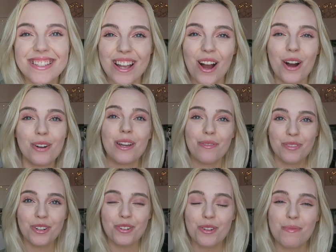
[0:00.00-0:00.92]
So if
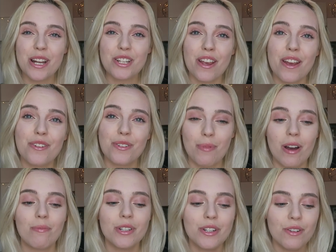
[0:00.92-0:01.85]
you're new to my channel, you
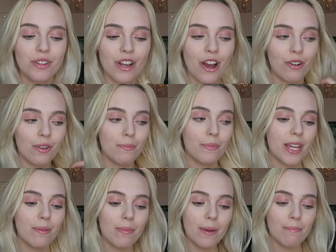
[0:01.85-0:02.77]
probably don't know.
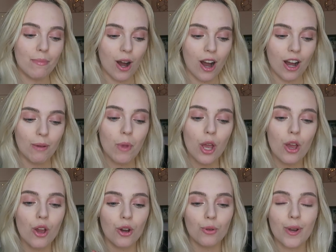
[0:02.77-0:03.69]
Me and my mom,
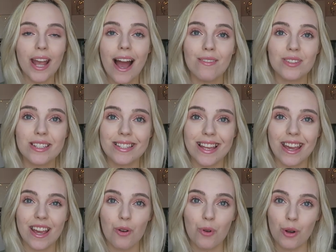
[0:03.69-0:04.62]
we have this
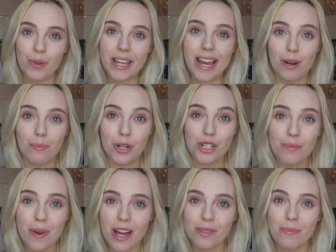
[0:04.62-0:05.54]
thing where we get a bunch
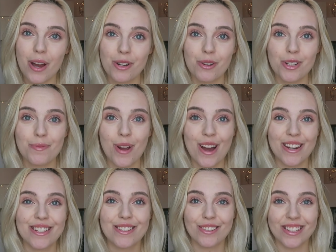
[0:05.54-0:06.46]
of Bath and Body Works
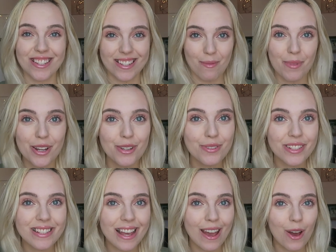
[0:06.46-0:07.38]
products during the semi-annual
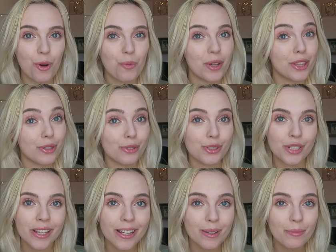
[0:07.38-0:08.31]
sale when they're
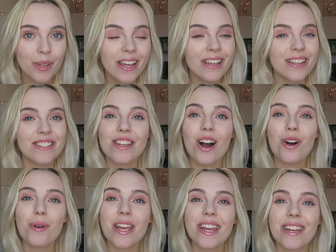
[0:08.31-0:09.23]
cheap,
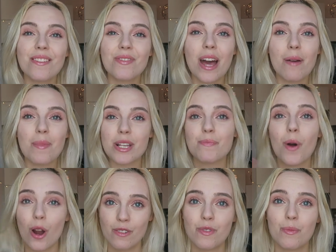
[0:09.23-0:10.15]
so we can give them as
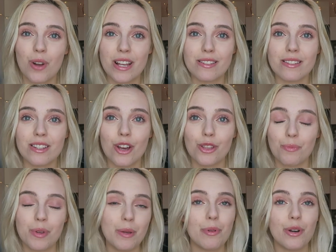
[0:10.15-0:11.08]
part of a present to other
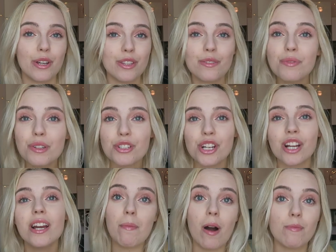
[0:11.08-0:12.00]
people in the
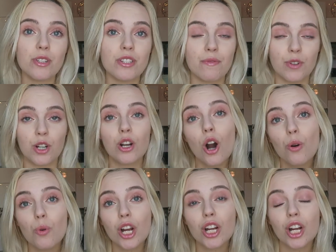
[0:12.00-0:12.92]
future. My mom uses it for
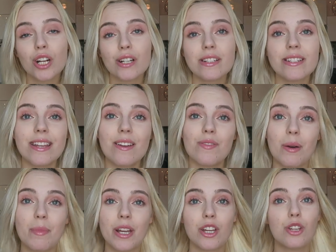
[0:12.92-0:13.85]
coworkers, to give
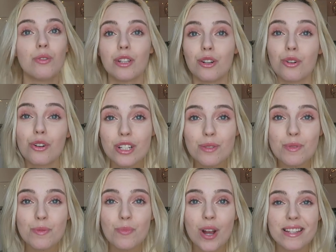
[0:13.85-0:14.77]
them like a cute little
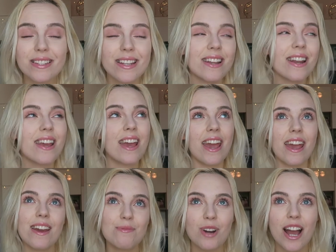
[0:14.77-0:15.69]
Christmas present
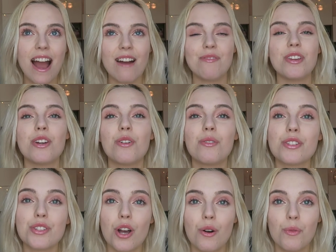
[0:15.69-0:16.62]
and what have you.
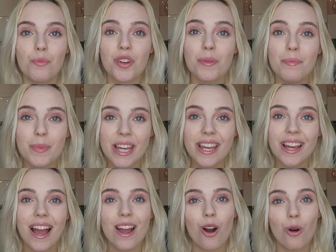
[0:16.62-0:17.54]
So for me,
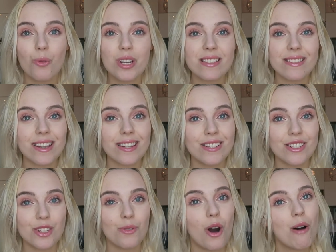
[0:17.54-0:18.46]
I always like to
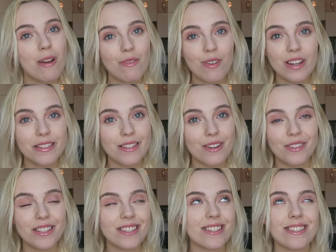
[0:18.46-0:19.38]
do, all my friends
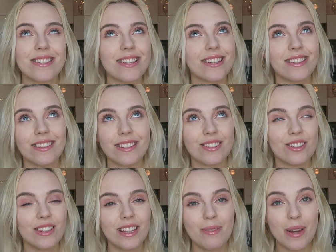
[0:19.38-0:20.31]
know this, this is like
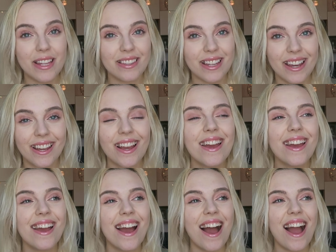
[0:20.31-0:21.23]
literally my thing.
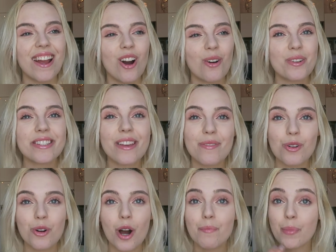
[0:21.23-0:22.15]
I always give
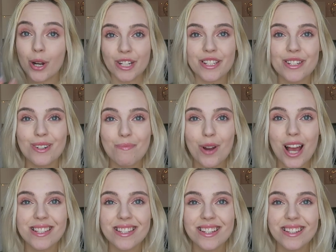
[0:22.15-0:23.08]
you a personal
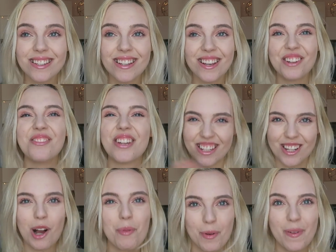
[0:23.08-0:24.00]
present with a
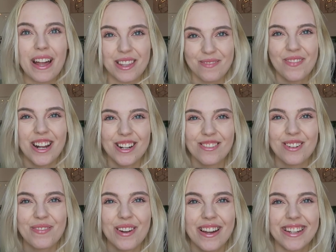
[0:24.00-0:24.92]
couple Bath and Body
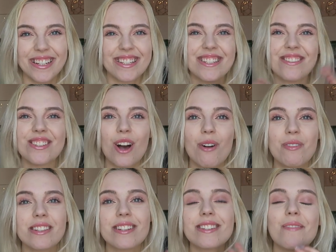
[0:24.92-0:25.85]
Works products. So it's
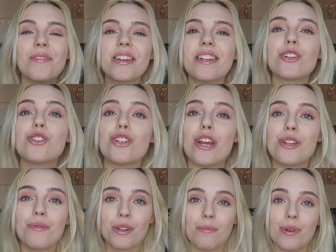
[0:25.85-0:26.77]
always like something like
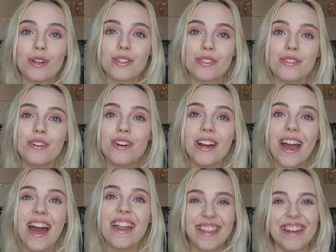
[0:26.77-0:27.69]
genuine and personal,
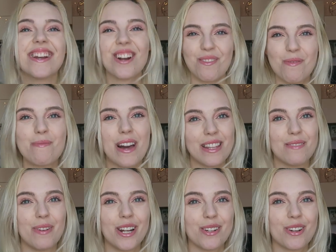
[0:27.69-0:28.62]
and then a couple Bath
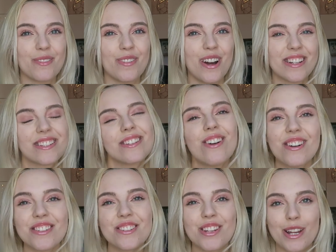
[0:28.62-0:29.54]
and Body Works products. They're
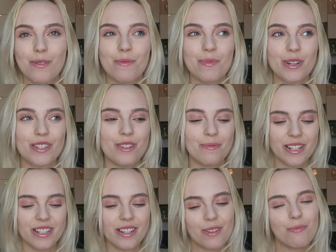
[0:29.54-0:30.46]
also genuine and personal
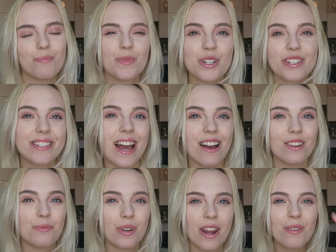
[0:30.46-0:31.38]
because like their style
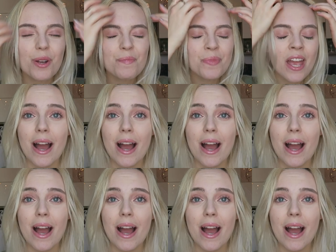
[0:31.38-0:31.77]
and whatever.